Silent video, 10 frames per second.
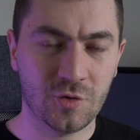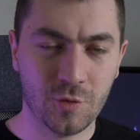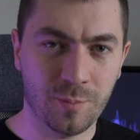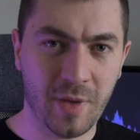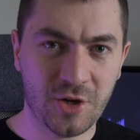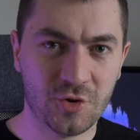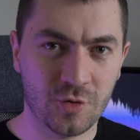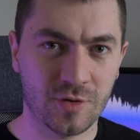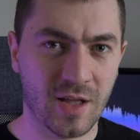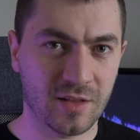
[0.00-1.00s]
to make
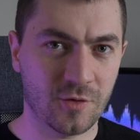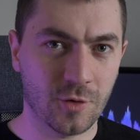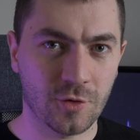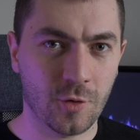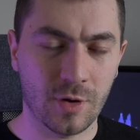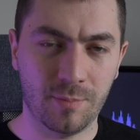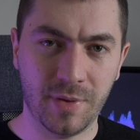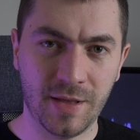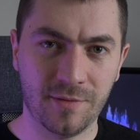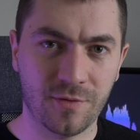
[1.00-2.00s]
sure that Godot will
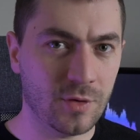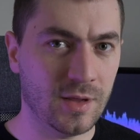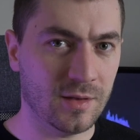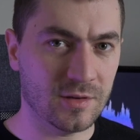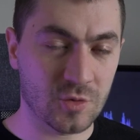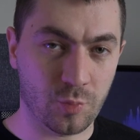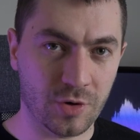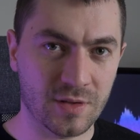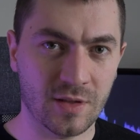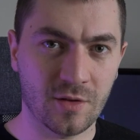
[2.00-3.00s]
be fully
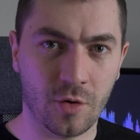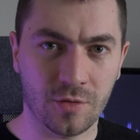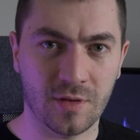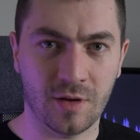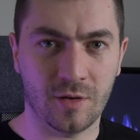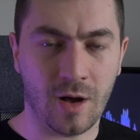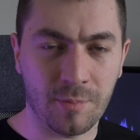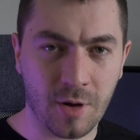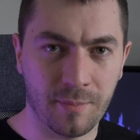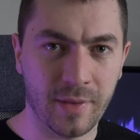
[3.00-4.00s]
supported on the
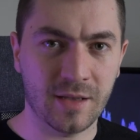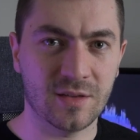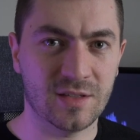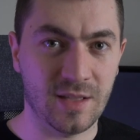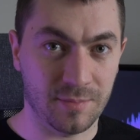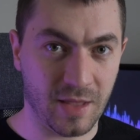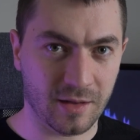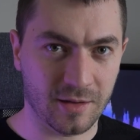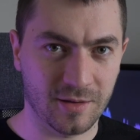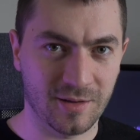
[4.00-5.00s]
upcoming Steam
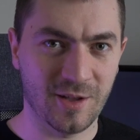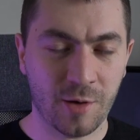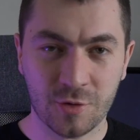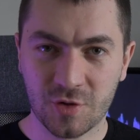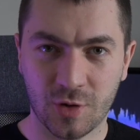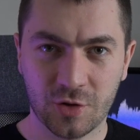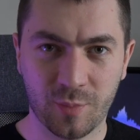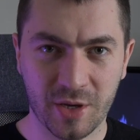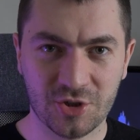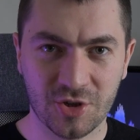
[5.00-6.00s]
Deck. I also want
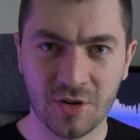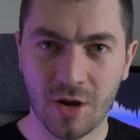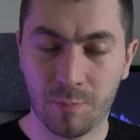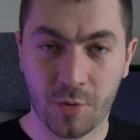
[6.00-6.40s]
to mention a